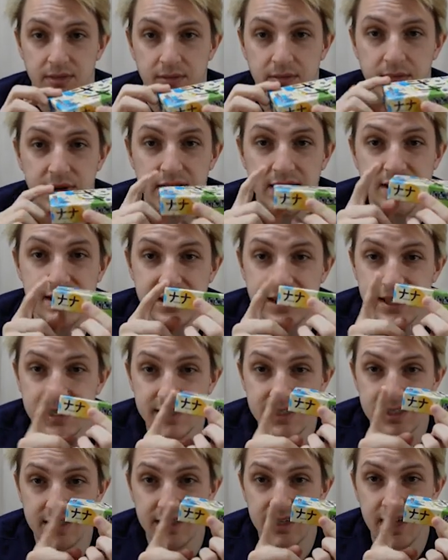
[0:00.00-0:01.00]
because
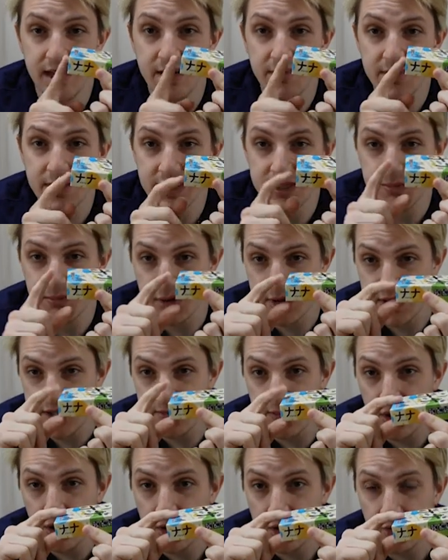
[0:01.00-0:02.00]
this game is pretty
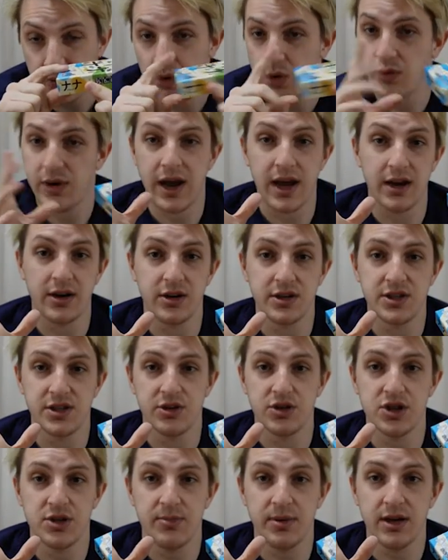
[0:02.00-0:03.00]
small, won't add on to
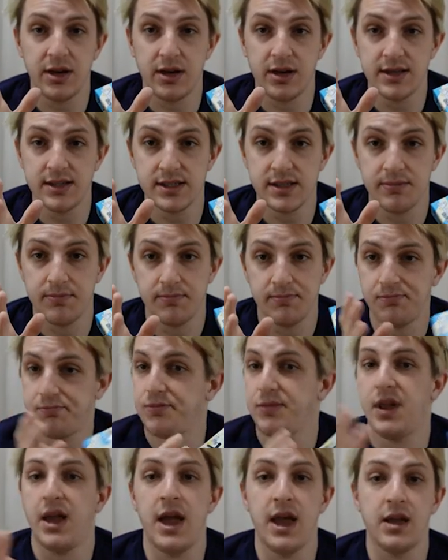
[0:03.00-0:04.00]
your shipping cost,
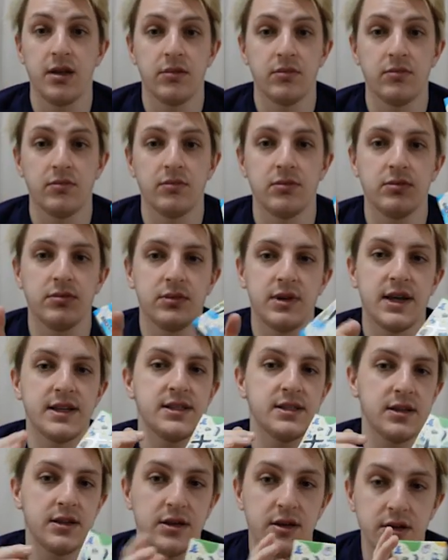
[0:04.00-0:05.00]
hey,
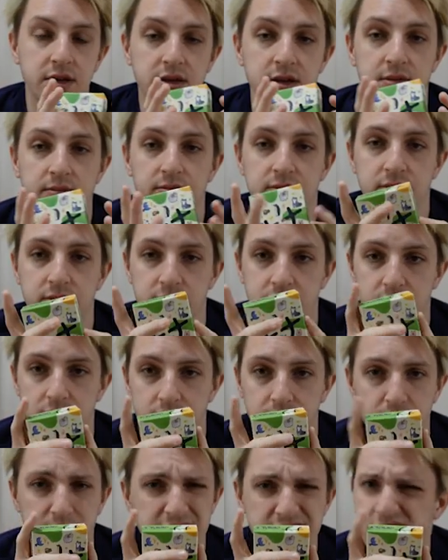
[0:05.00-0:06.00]
that's a good
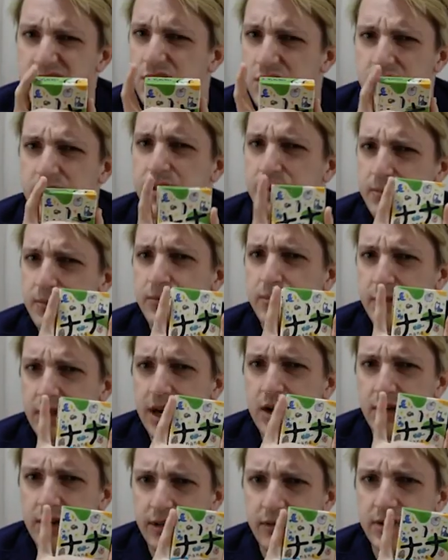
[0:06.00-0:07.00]

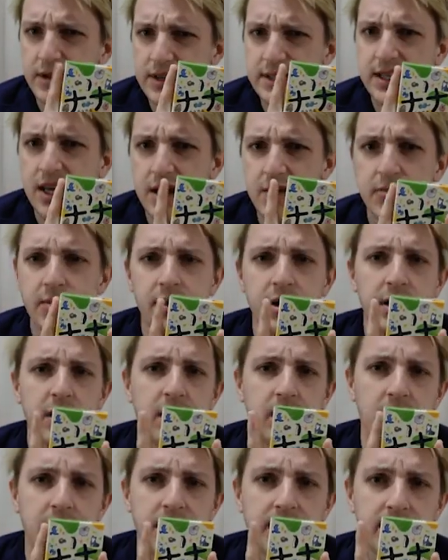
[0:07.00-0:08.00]
area for this game,
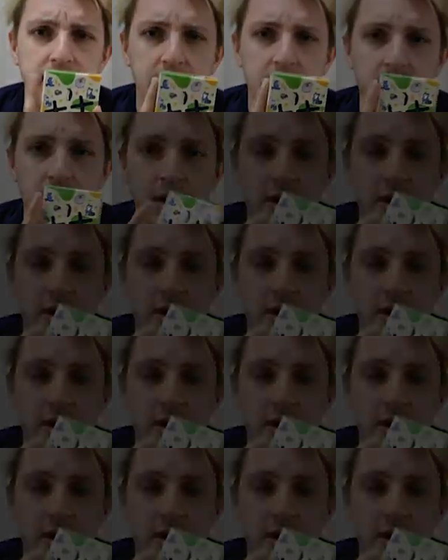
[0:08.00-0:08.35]
I think.